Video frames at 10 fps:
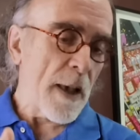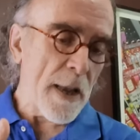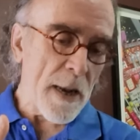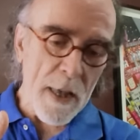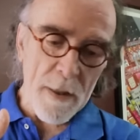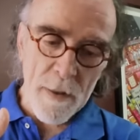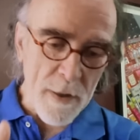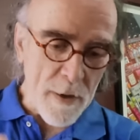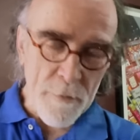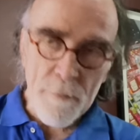and others
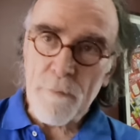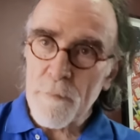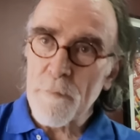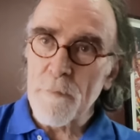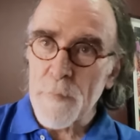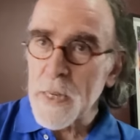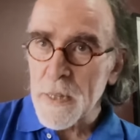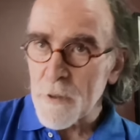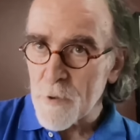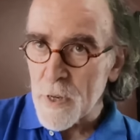that have been
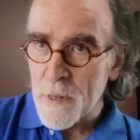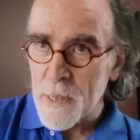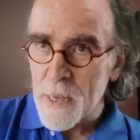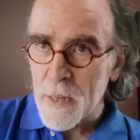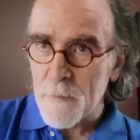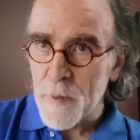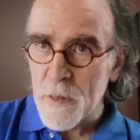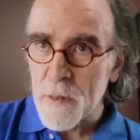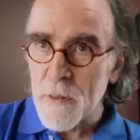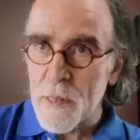in the real estate
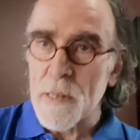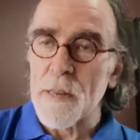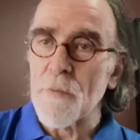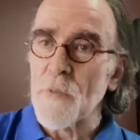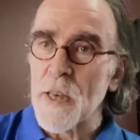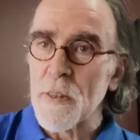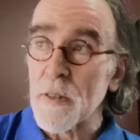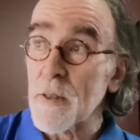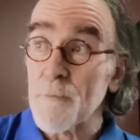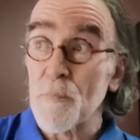business as an
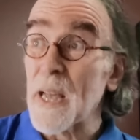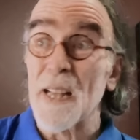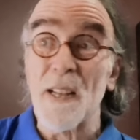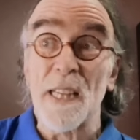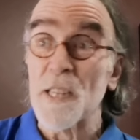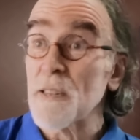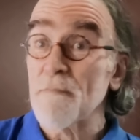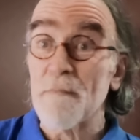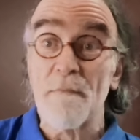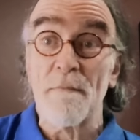investor. I don't, I just,
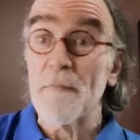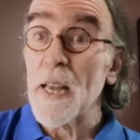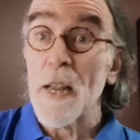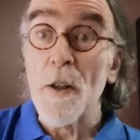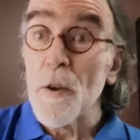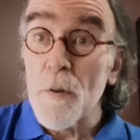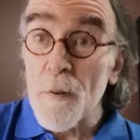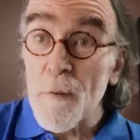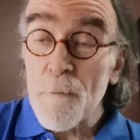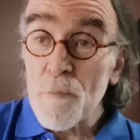I don't know.
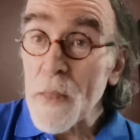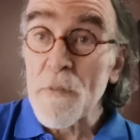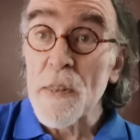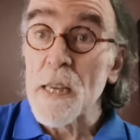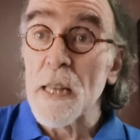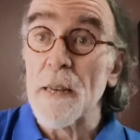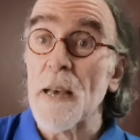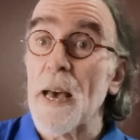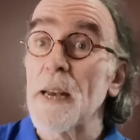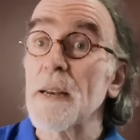I haven't seen it.
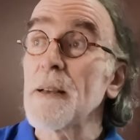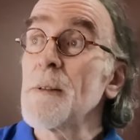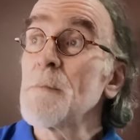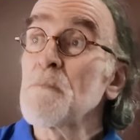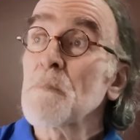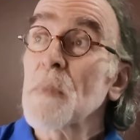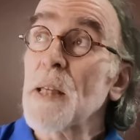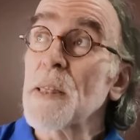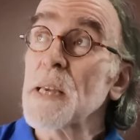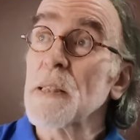And
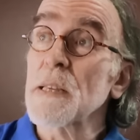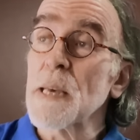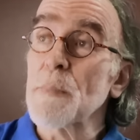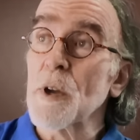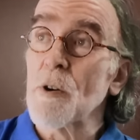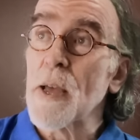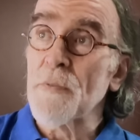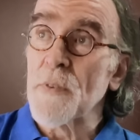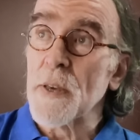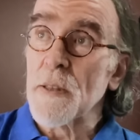I think the
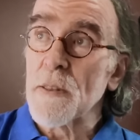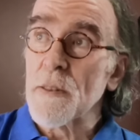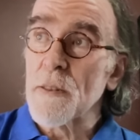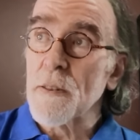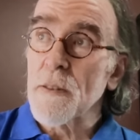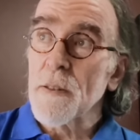demographics